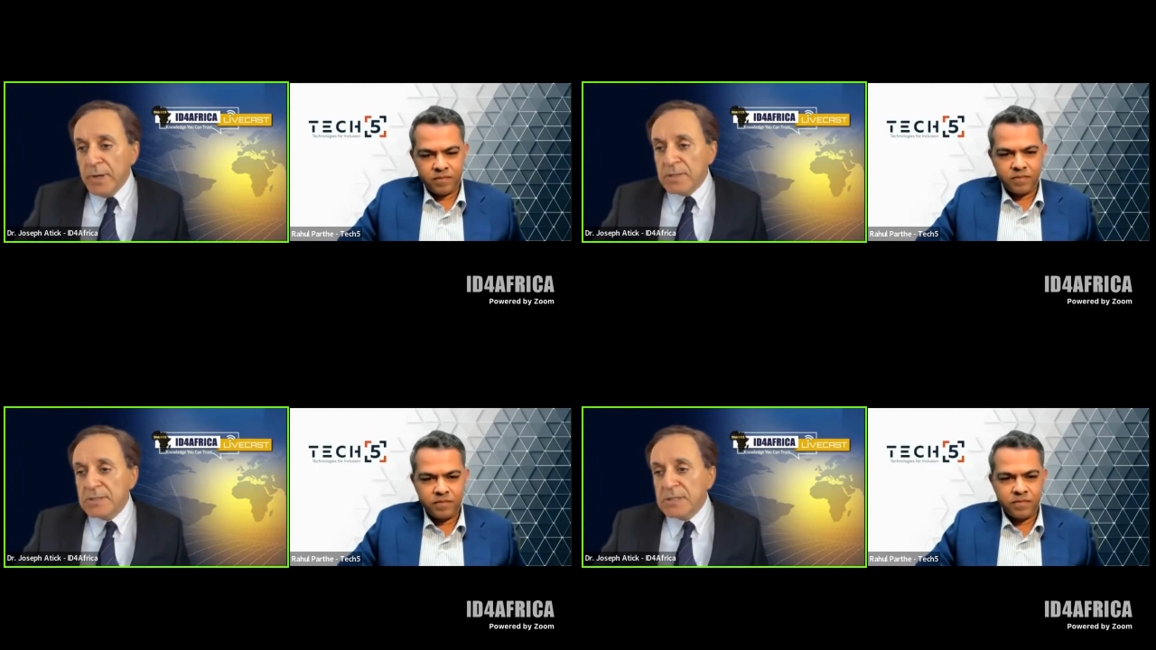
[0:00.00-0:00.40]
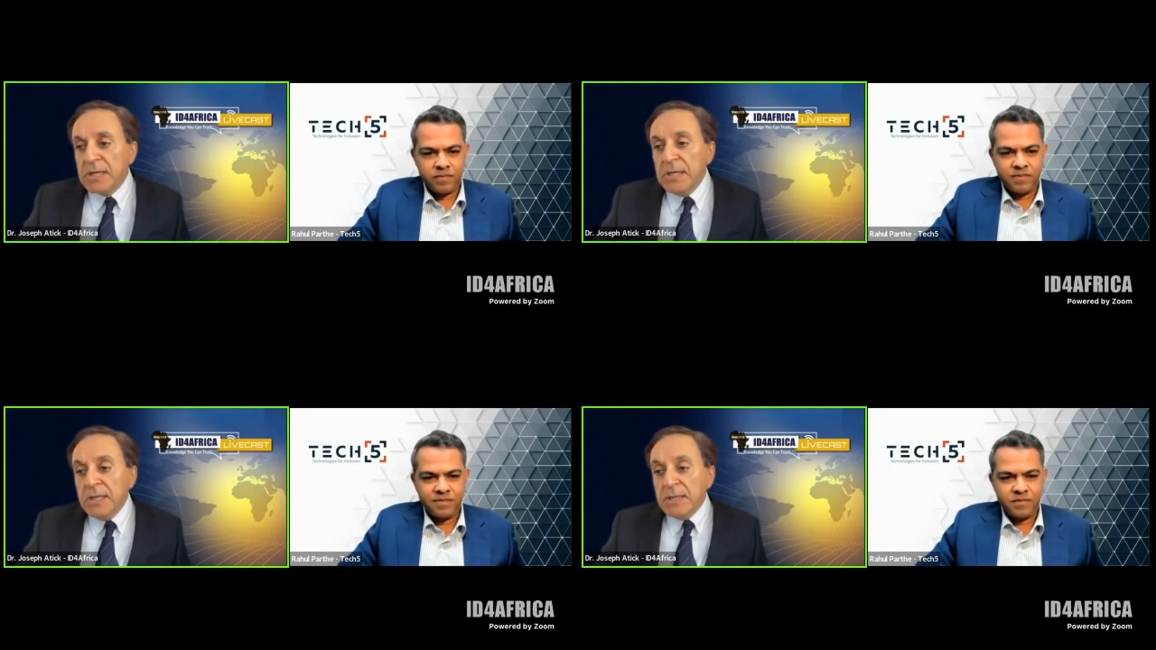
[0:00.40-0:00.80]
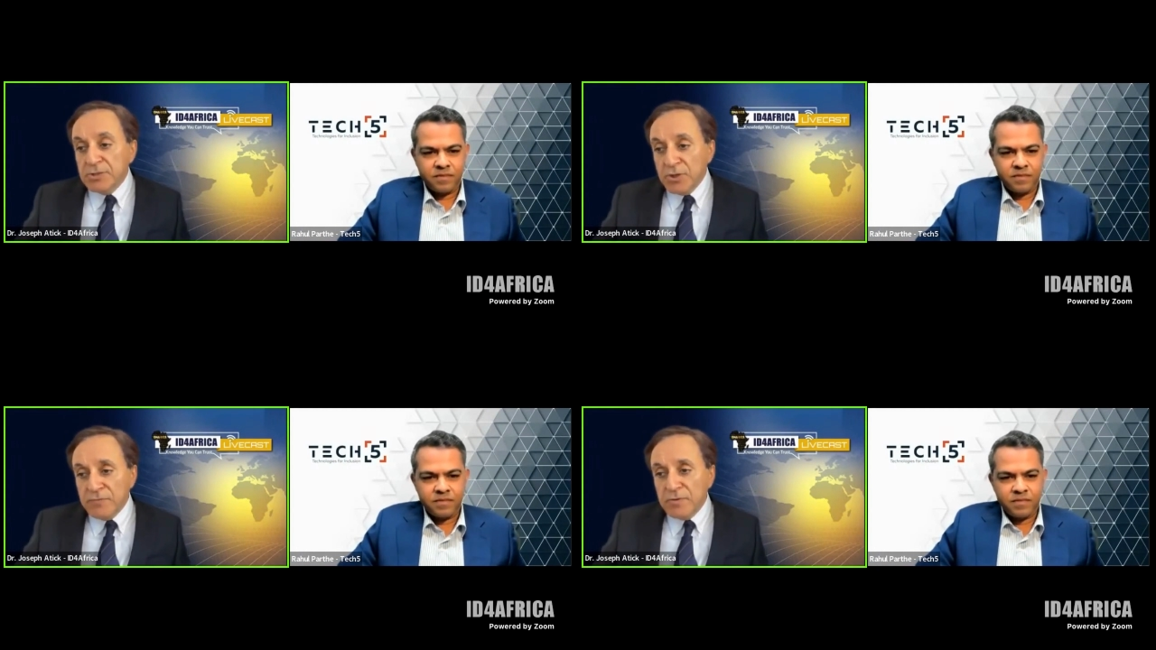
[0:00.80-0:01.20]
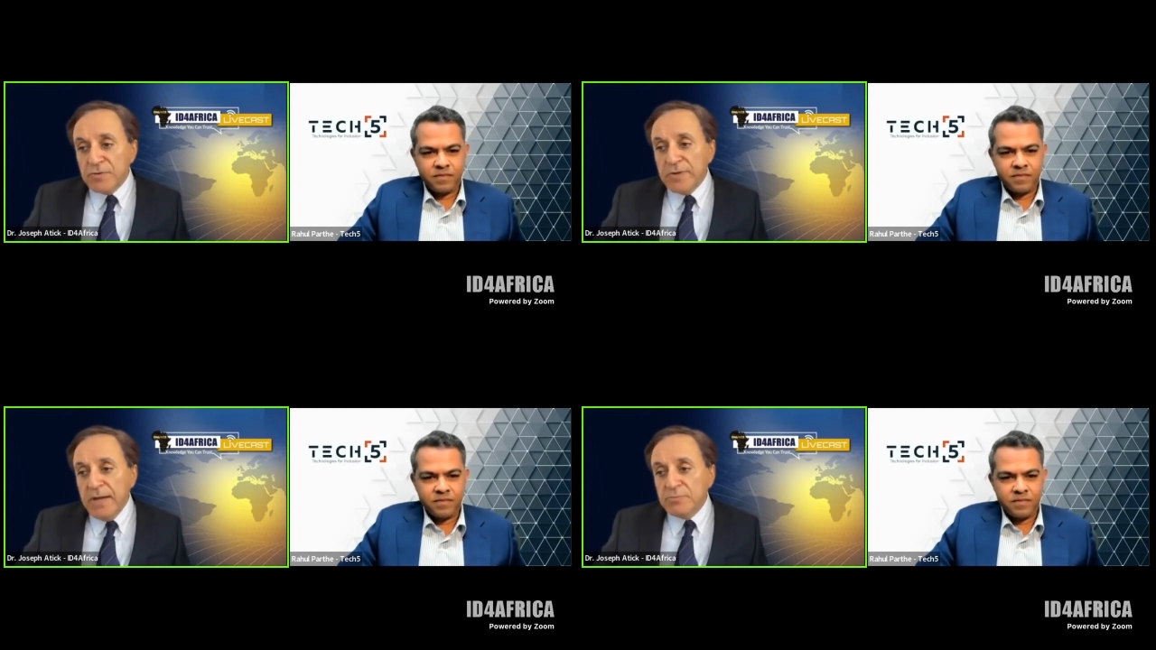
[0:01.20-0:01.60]
Speaker 1: Parthe, the software
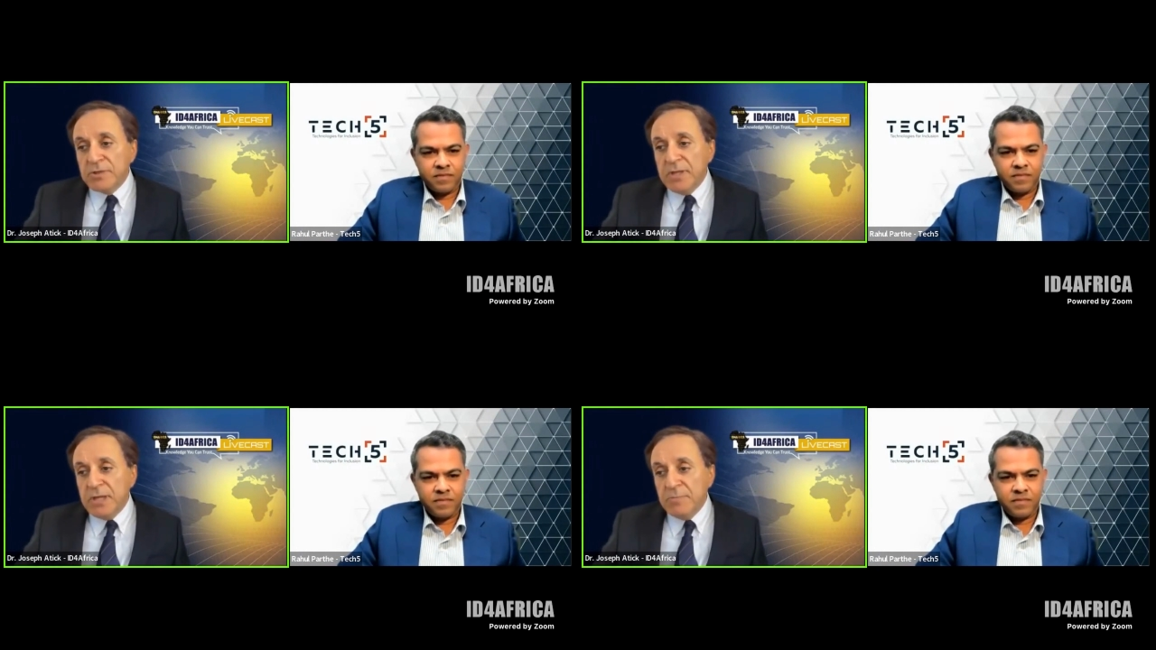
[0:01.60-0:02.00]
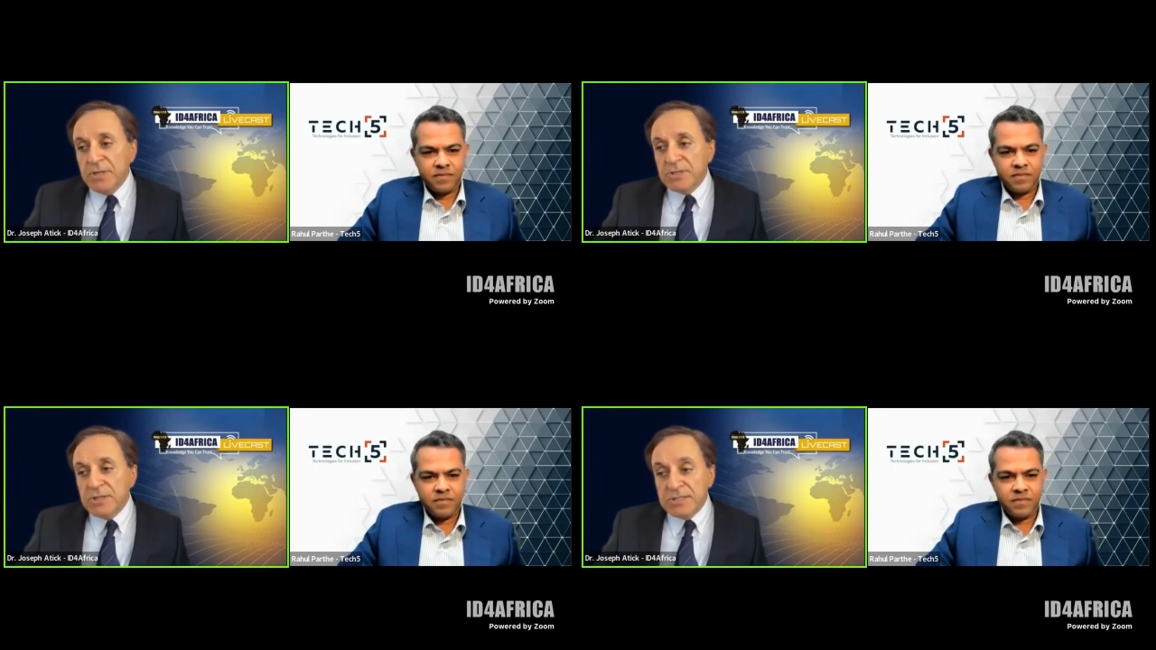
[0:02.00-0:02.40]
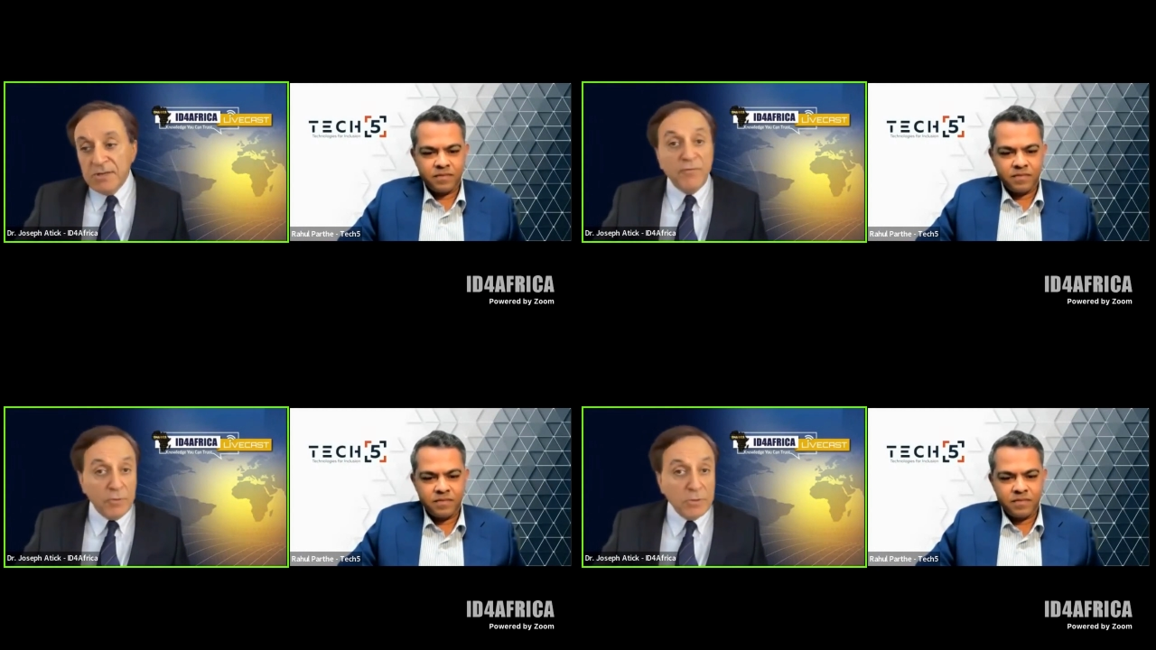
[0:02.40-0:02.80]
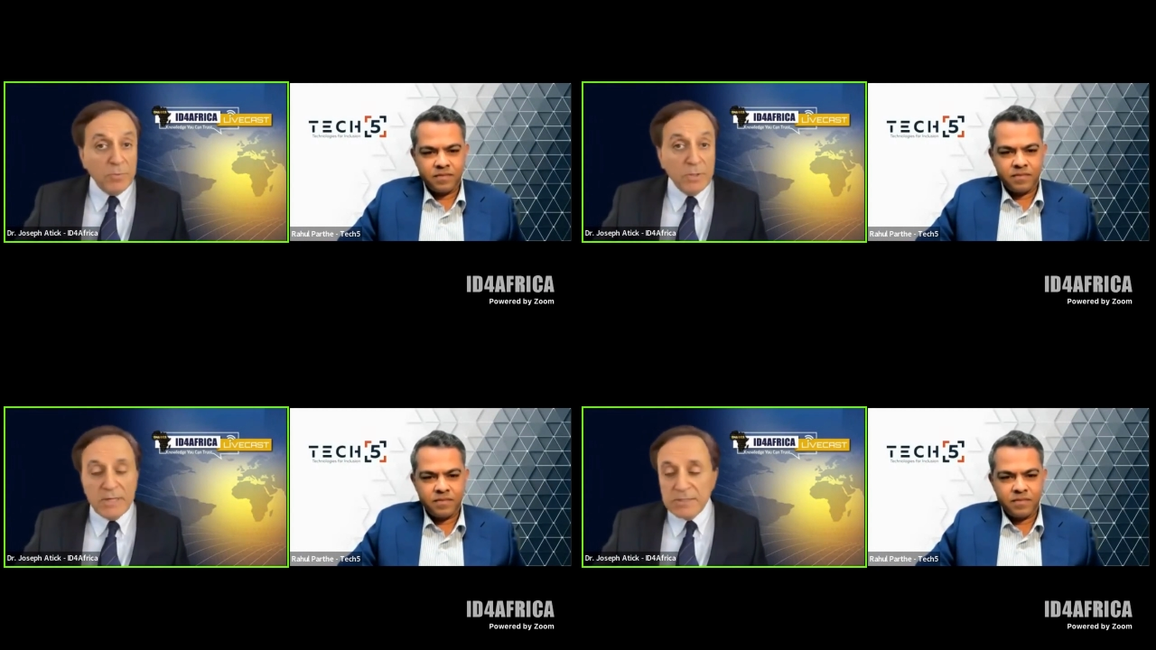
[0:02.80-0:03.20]
to capture the image is
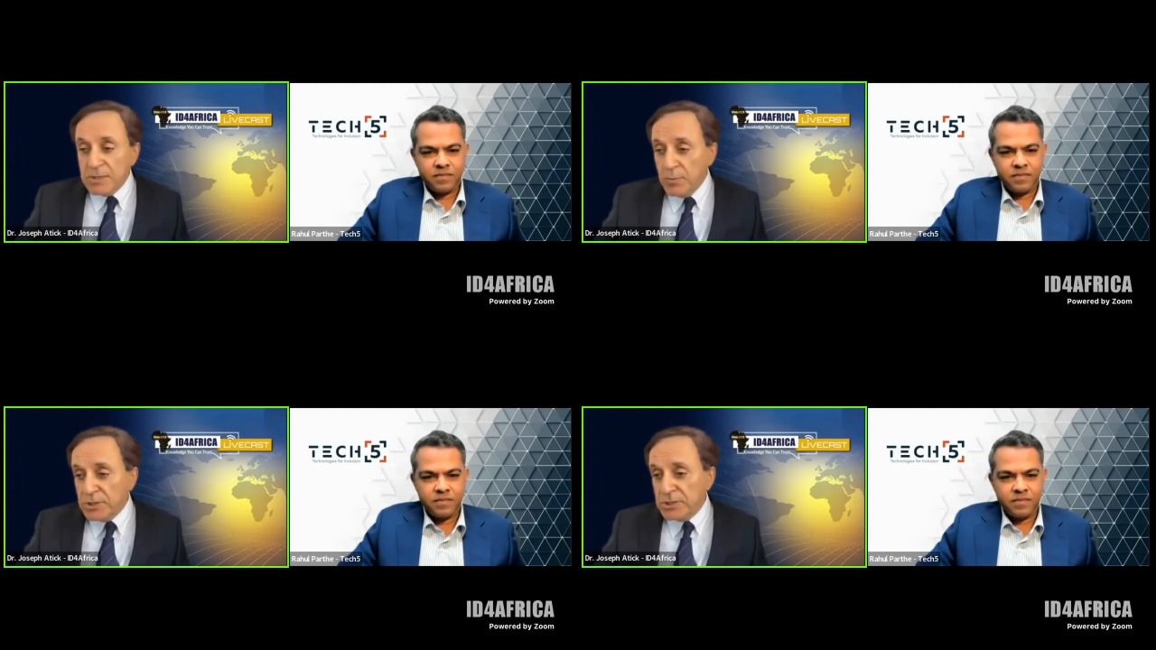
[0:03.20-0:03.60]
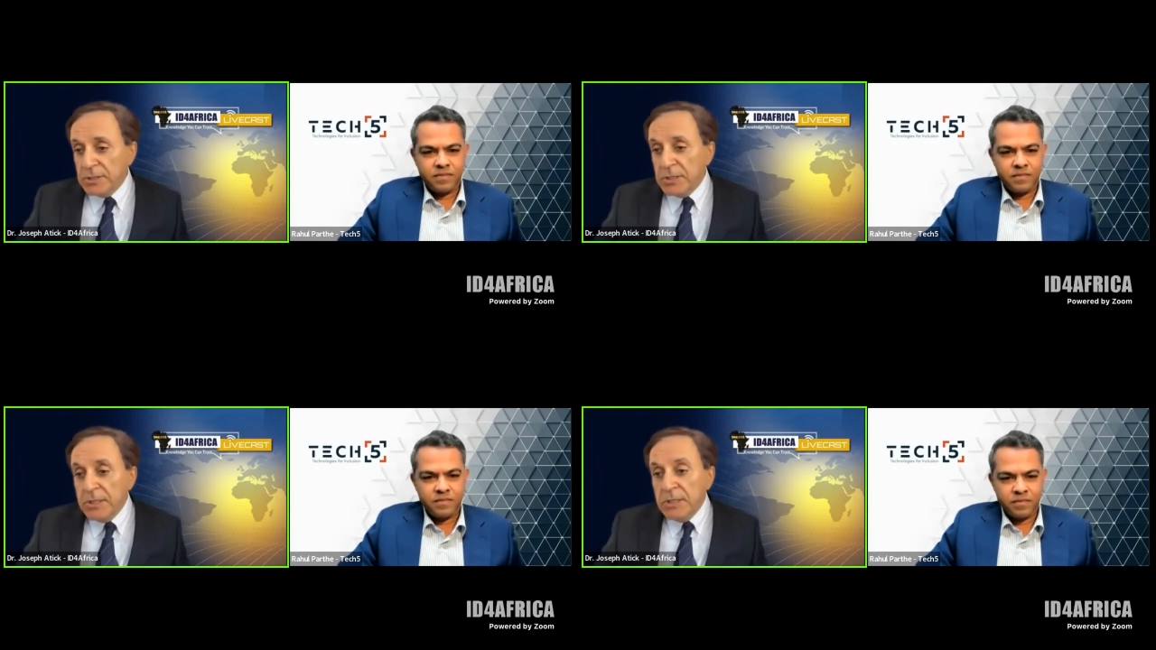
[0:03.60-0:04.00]
affordable, that's a question.